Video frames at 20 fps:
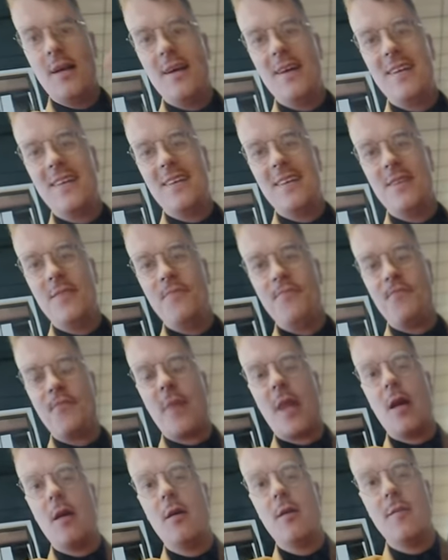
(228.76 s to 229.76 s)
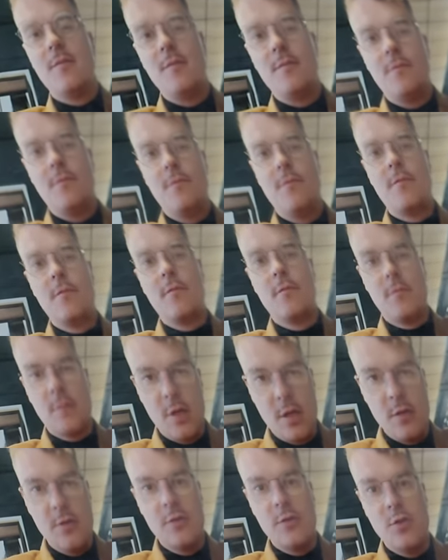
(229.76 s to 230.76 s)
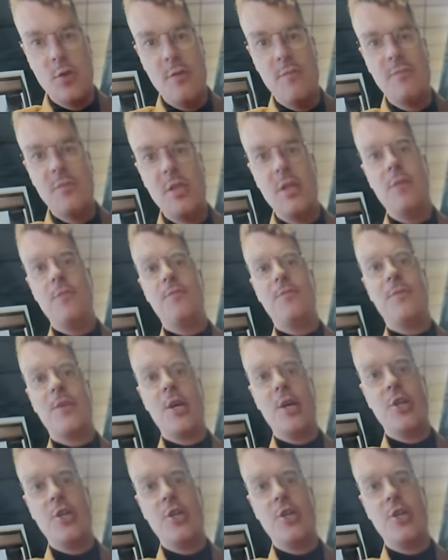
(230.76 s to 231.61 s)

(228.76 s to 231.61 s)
online, designed to be convenient, flexible, and